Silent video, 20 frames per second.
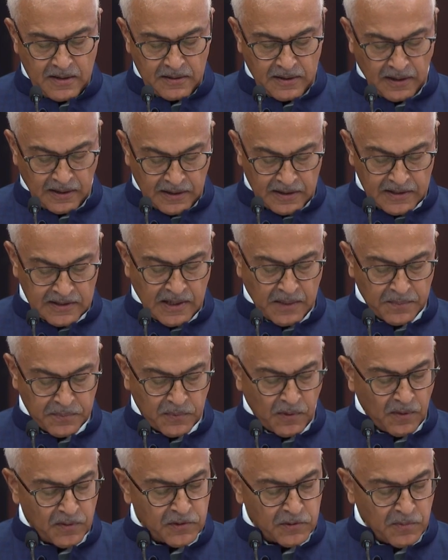The
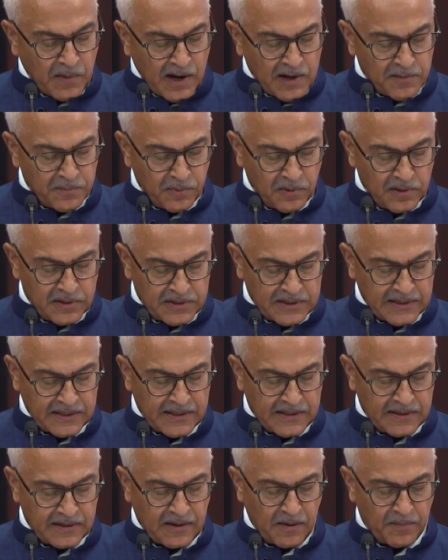concept of smart policing
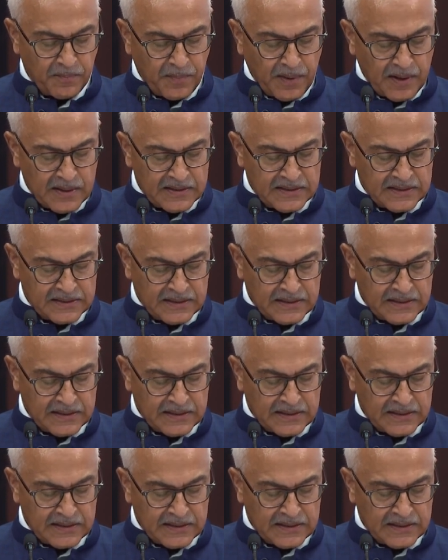encompasses